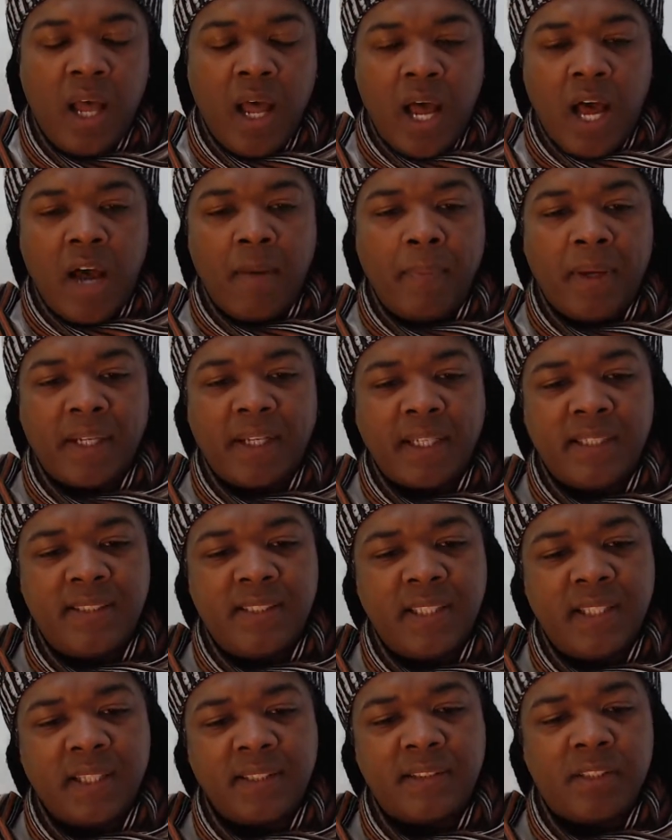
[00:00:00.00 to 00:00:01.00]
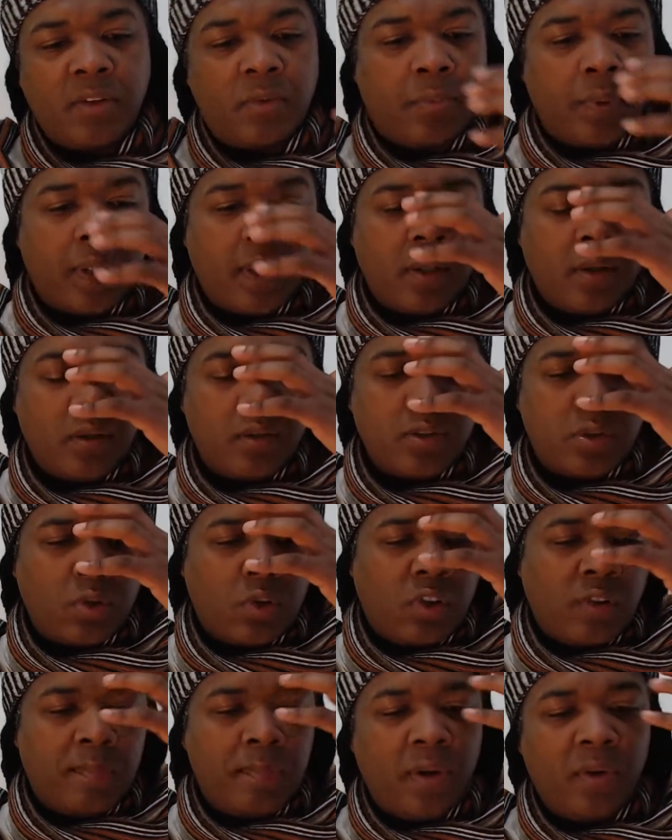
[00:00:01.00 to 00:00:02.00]
I can see there's a real sort
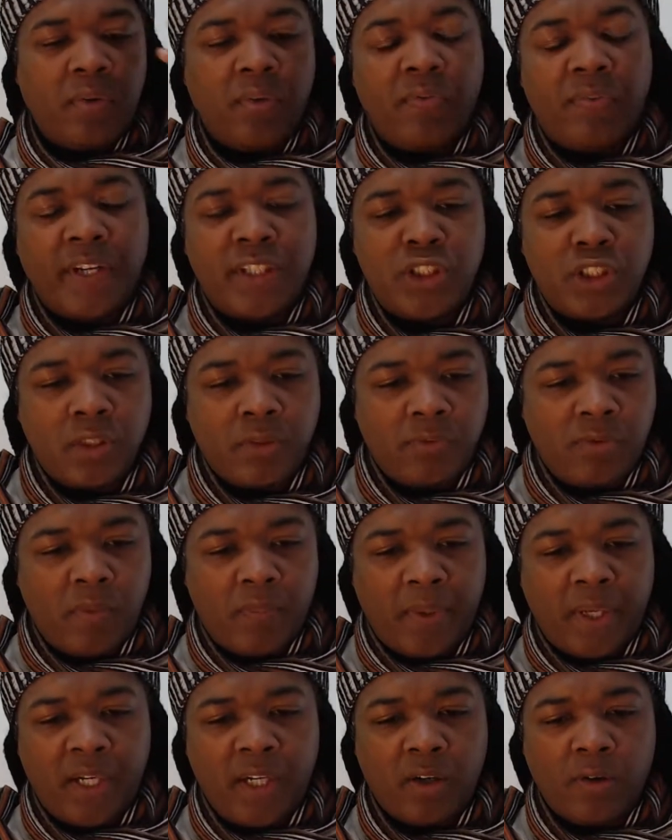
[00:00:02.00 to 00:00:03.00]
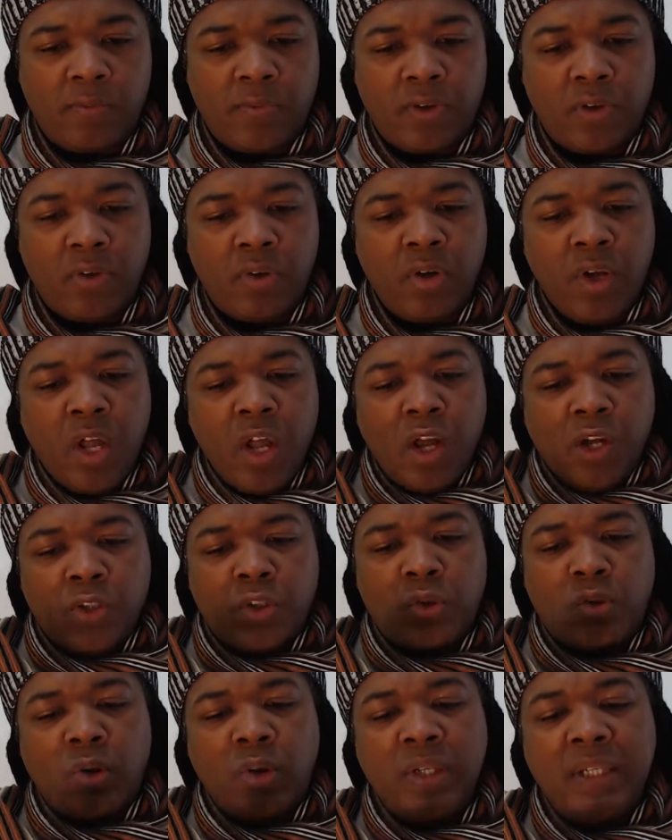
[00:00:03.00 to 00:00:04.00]
of motivation for many of you to
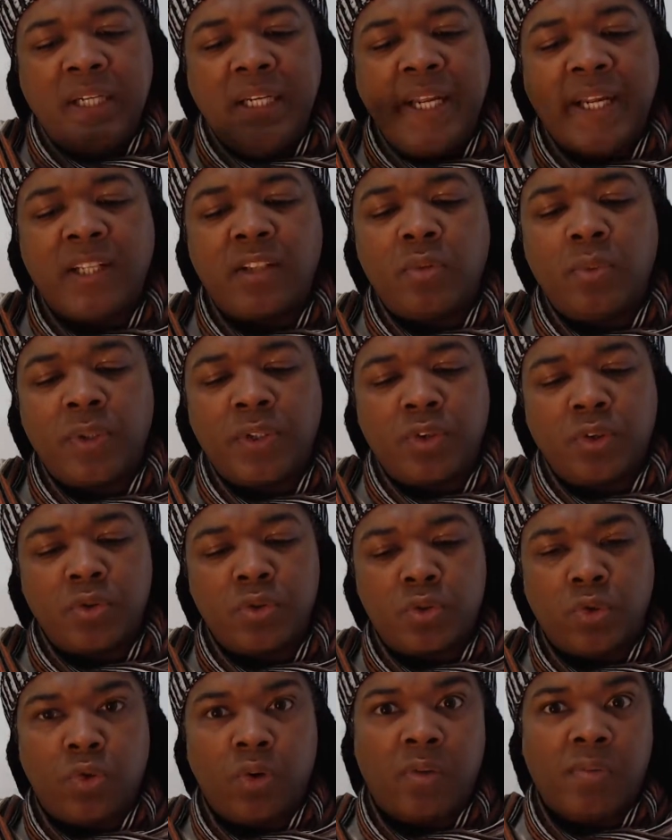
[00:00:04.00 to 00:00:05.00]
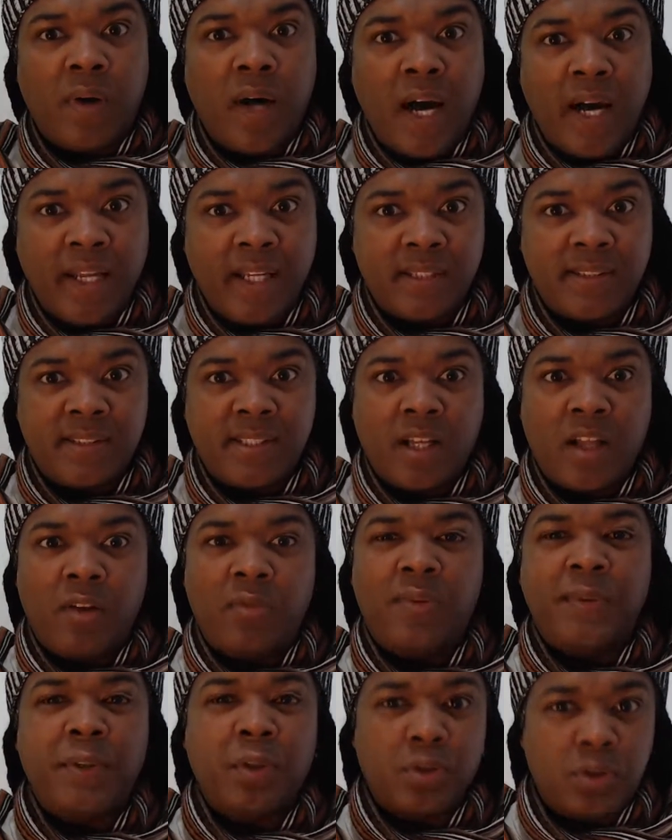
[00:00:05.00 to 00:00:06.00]
connect with your sort of higher self
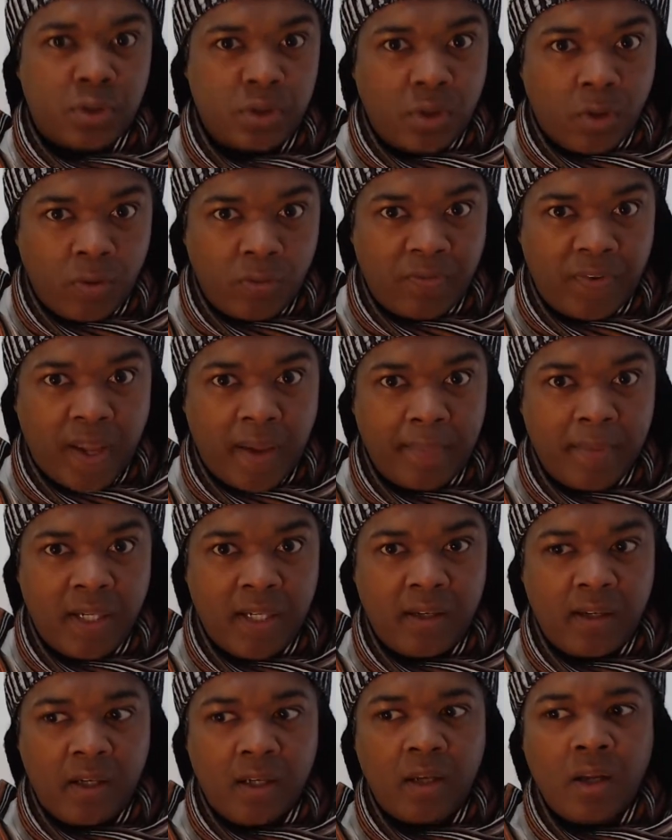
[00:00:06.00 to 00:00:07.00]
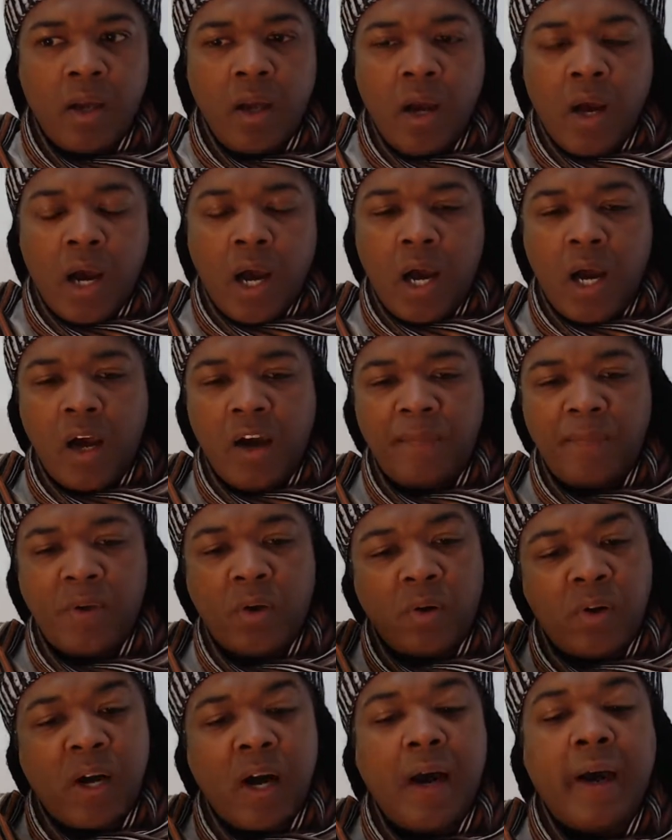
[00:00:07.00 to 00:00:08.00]
and your soul family, your
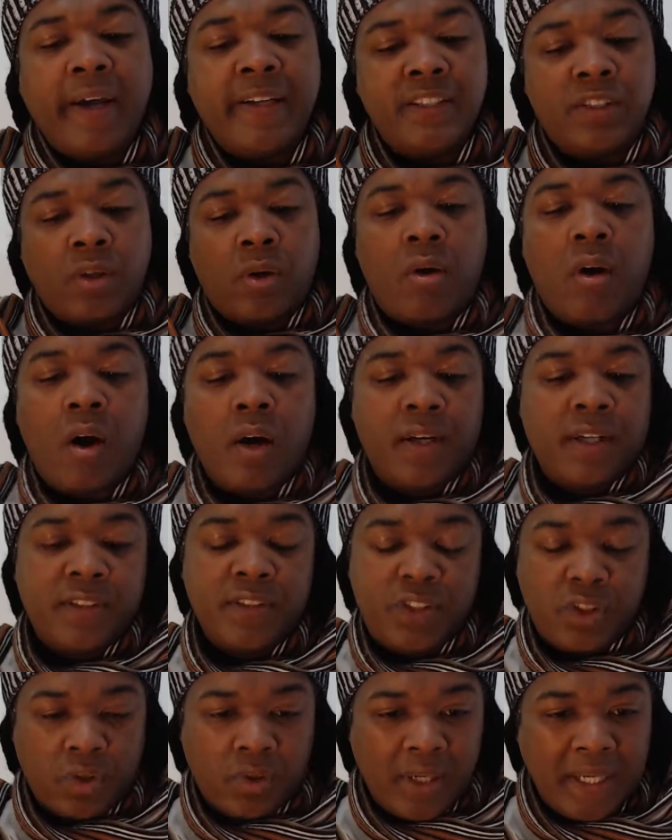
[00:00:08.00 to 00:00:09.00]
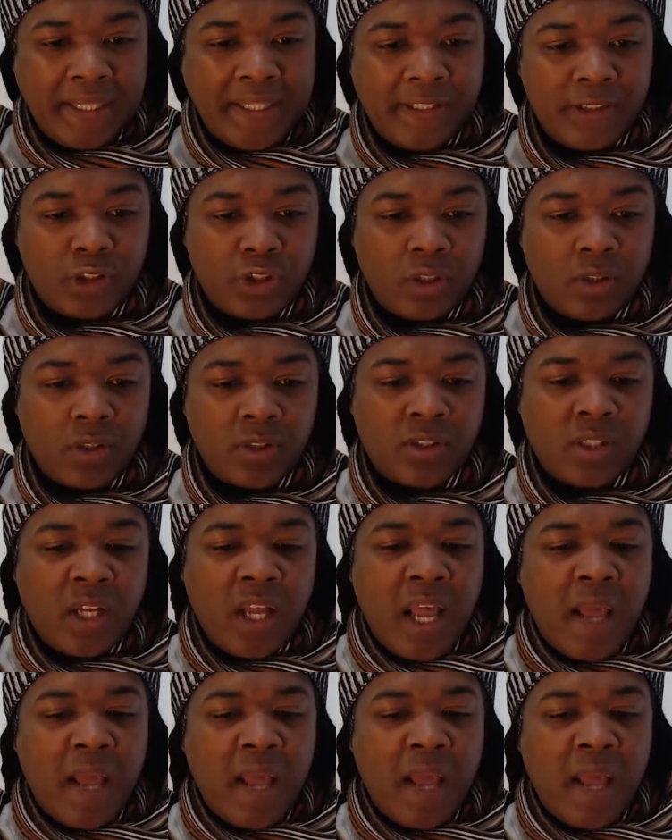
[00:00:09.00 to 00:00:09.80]
guides, your guardians, your angels.